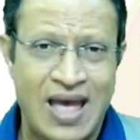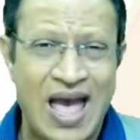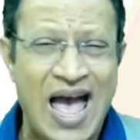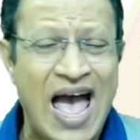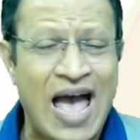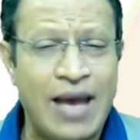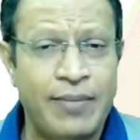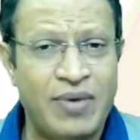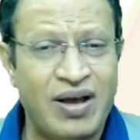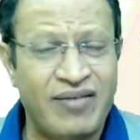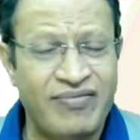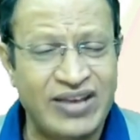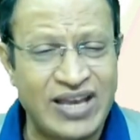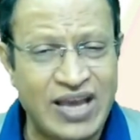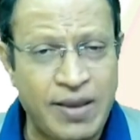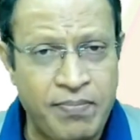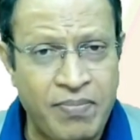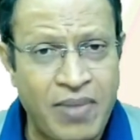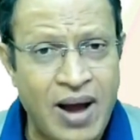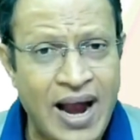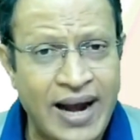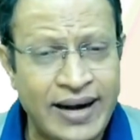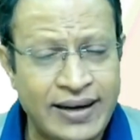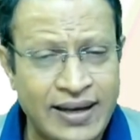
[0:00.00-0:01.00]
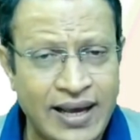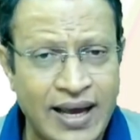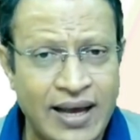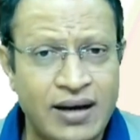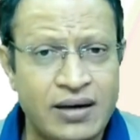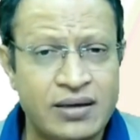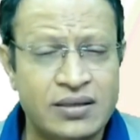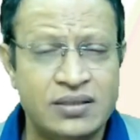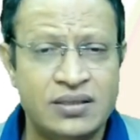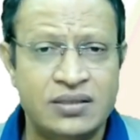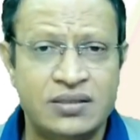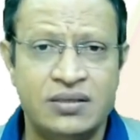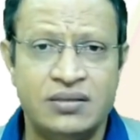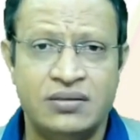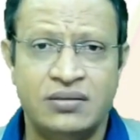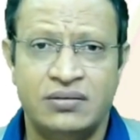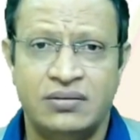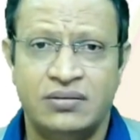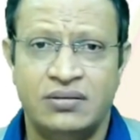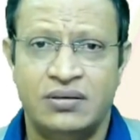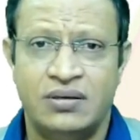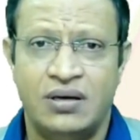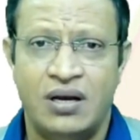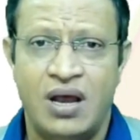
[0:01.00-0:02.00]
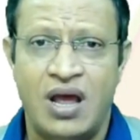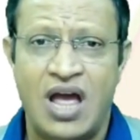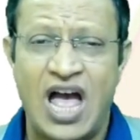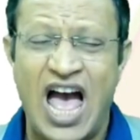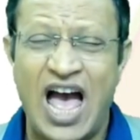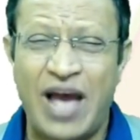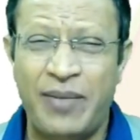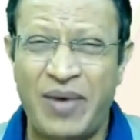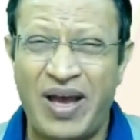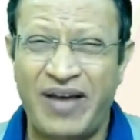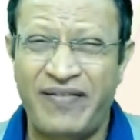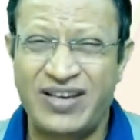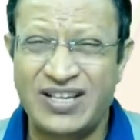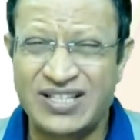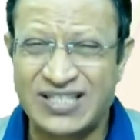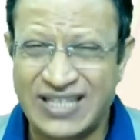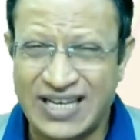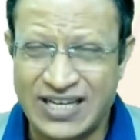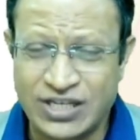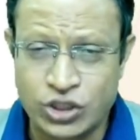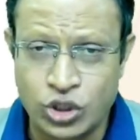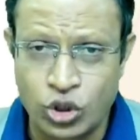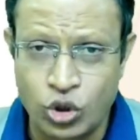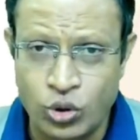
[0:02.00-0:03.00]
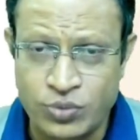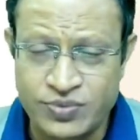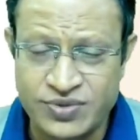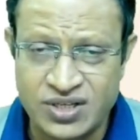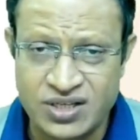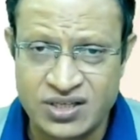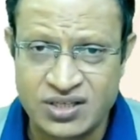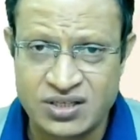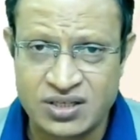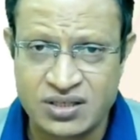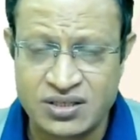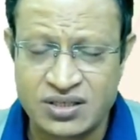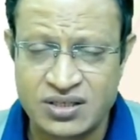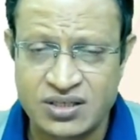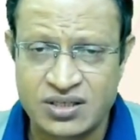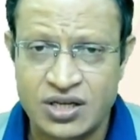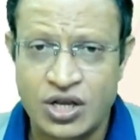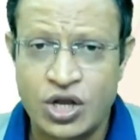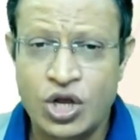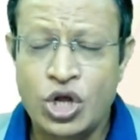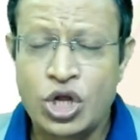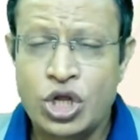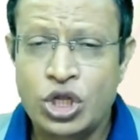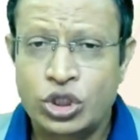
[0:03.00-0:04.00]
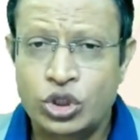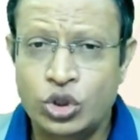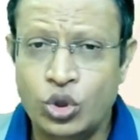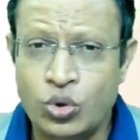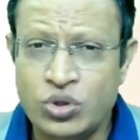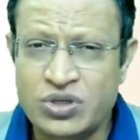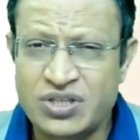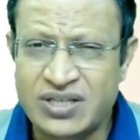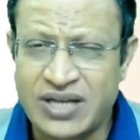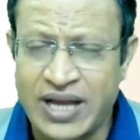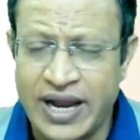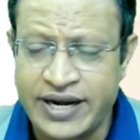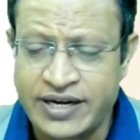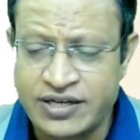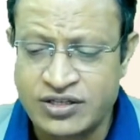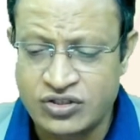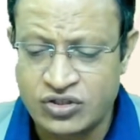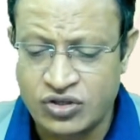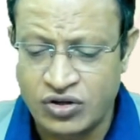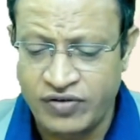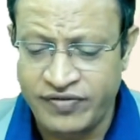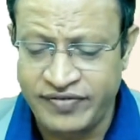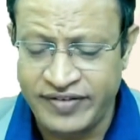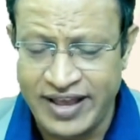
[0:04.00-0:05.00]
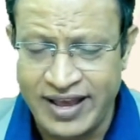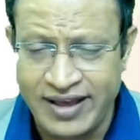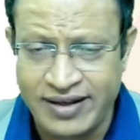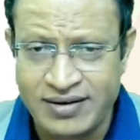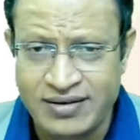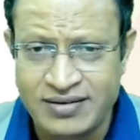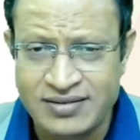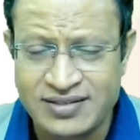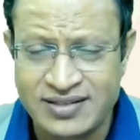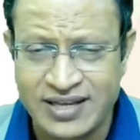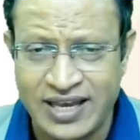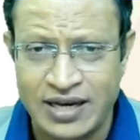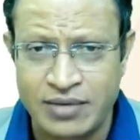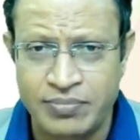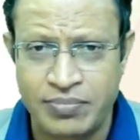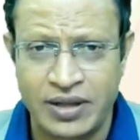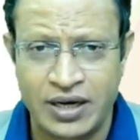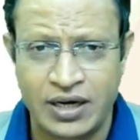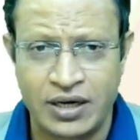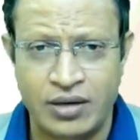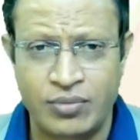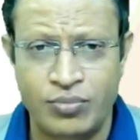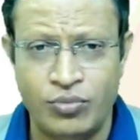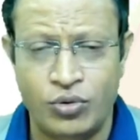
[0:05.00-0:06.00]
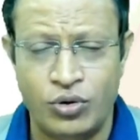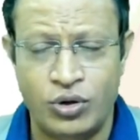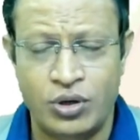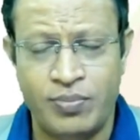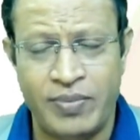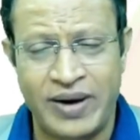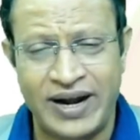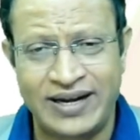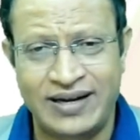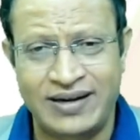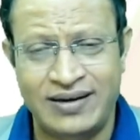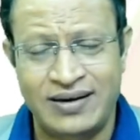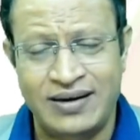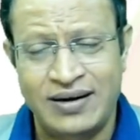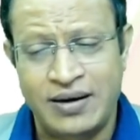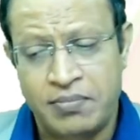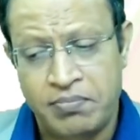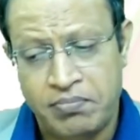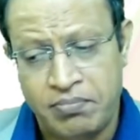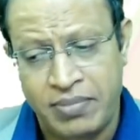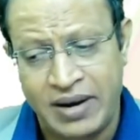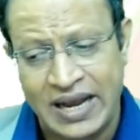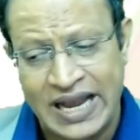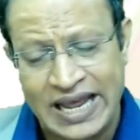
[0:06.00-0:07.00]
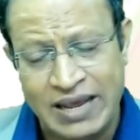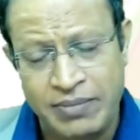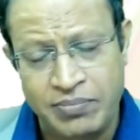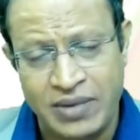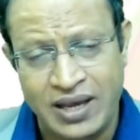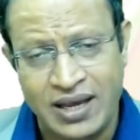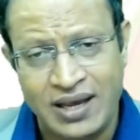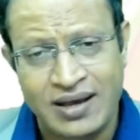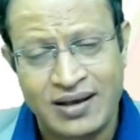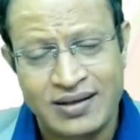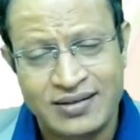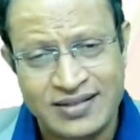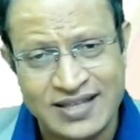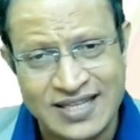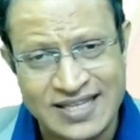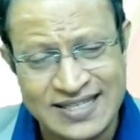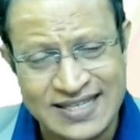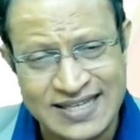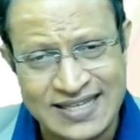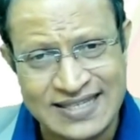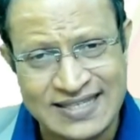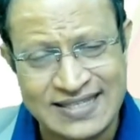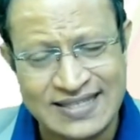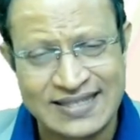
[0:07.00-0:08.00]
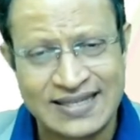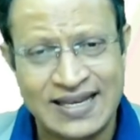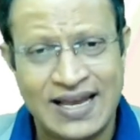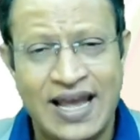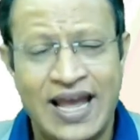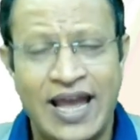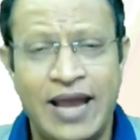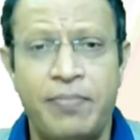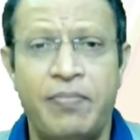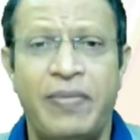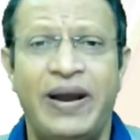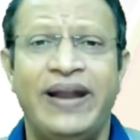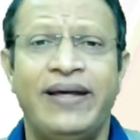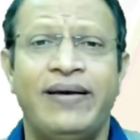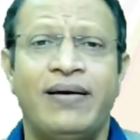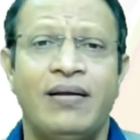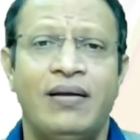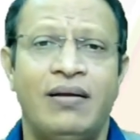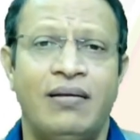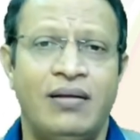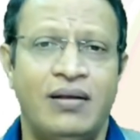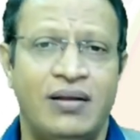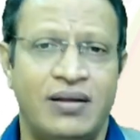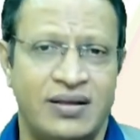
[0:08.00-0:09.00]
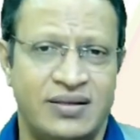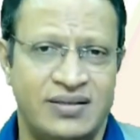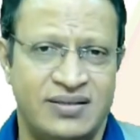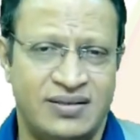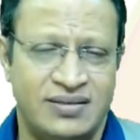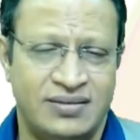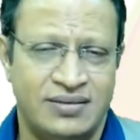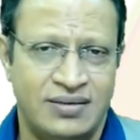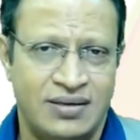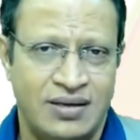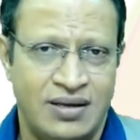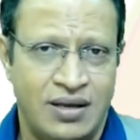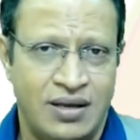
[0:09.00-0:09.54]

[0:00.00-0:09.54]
I am having a bad character, I'm having sexual obsessions. Those kinds of errors can be removed by blaming this is a medical illness.